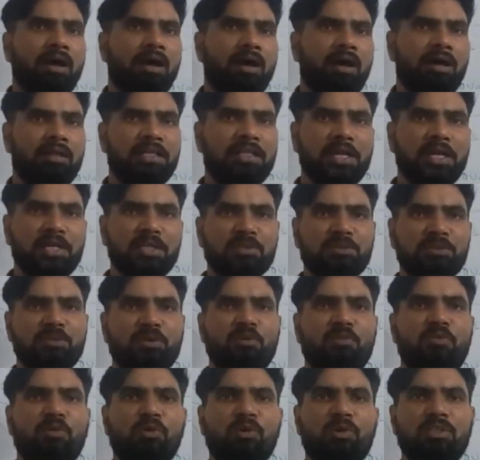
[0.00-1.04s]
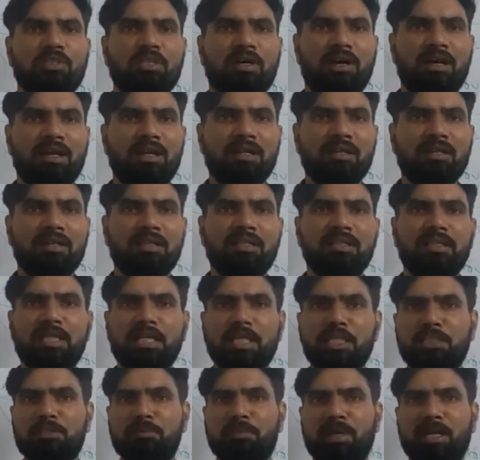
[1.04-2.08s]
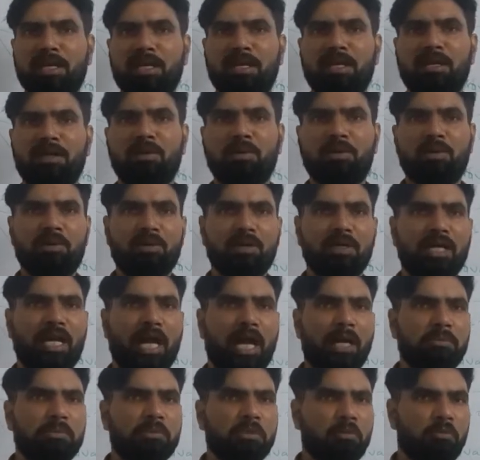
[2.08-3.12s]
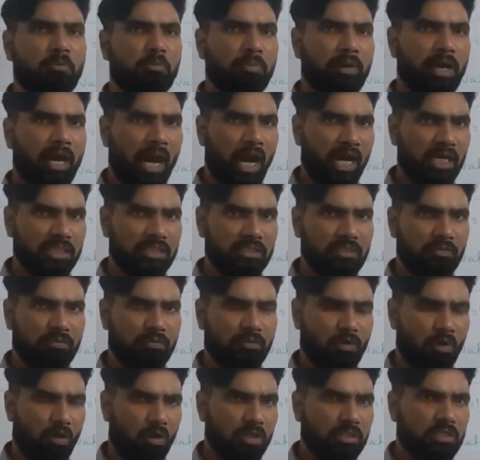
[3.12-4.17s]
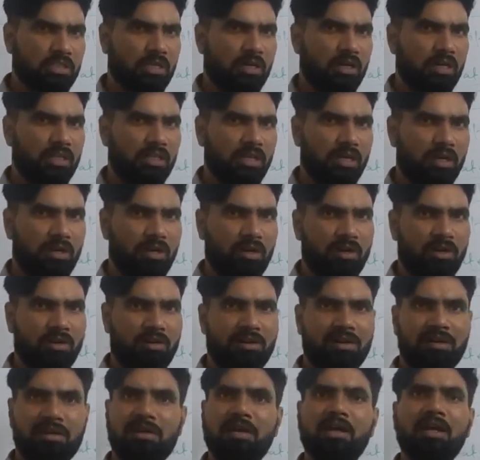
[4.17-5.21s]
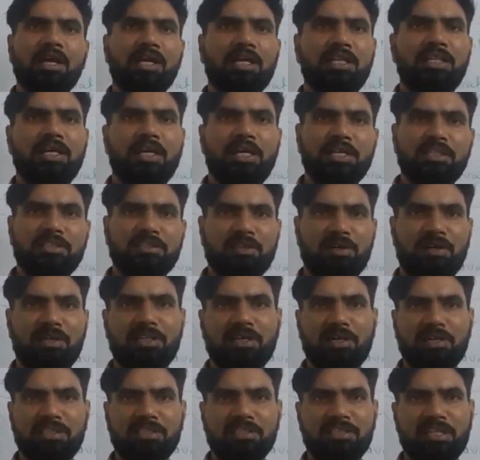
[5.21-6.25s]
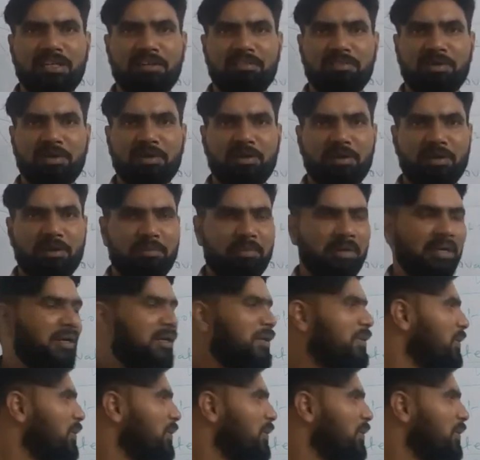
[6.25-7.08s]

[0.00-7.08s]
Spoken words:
There is no focus on these many types of brands of cloths are there or not, that is not the concern of the government.